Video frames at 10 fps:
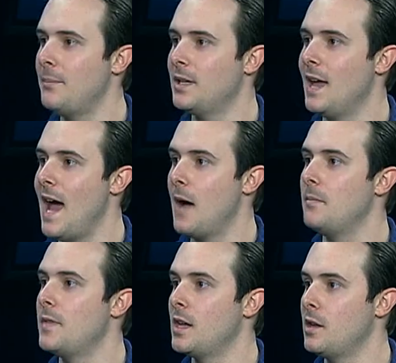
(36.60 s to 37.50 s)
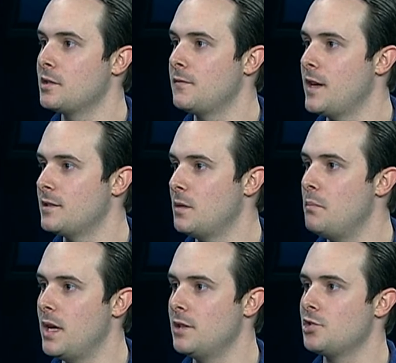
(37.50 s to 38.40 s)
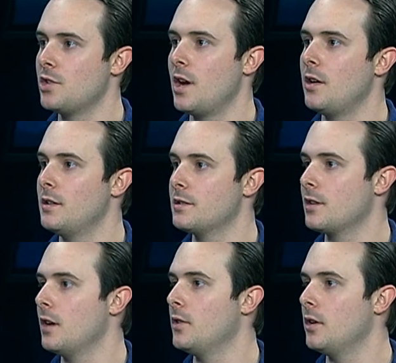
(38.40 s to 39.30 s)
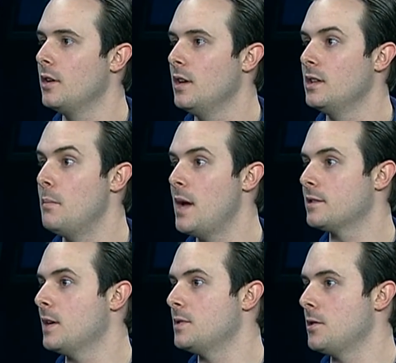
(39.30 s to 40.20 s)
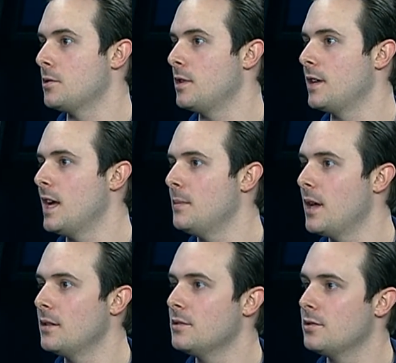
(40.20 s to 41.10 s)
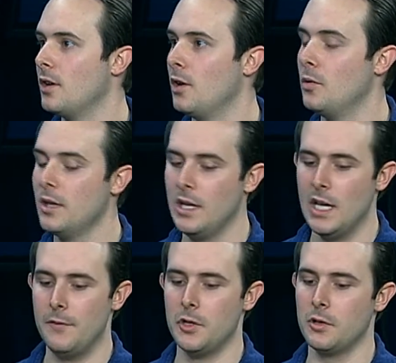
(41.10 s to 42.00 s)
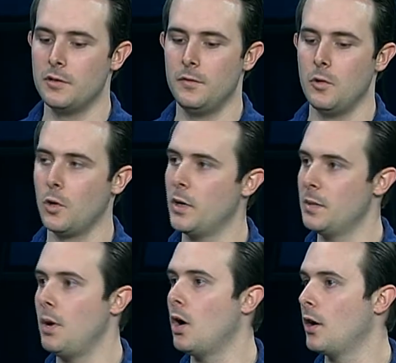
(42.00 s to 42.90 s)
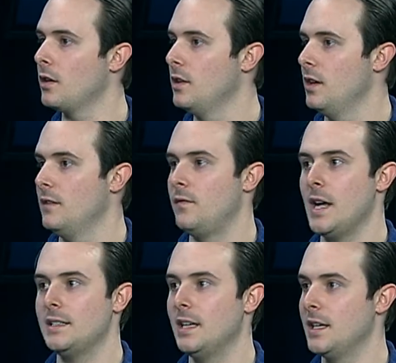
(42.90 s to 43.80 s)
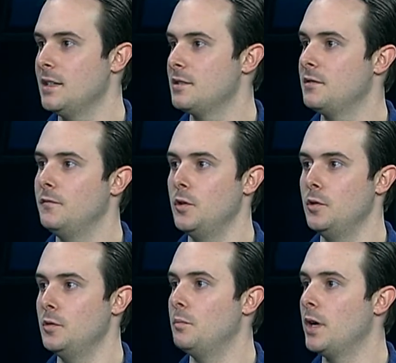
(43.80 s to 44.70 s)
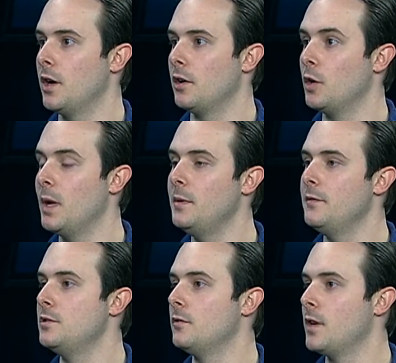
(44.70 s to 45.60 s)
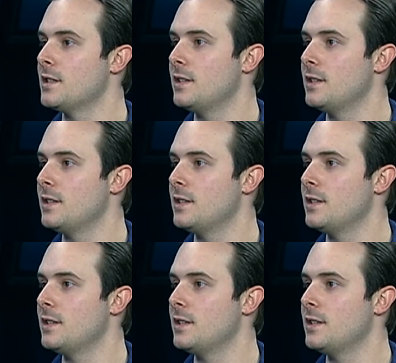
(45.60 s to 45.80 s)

mapping app that allows fans to pin, share, and discover the best kept secrets on game day. So if you're looking for where to park, mm-hmm. find tickets, food, beer, or maybe even your friend's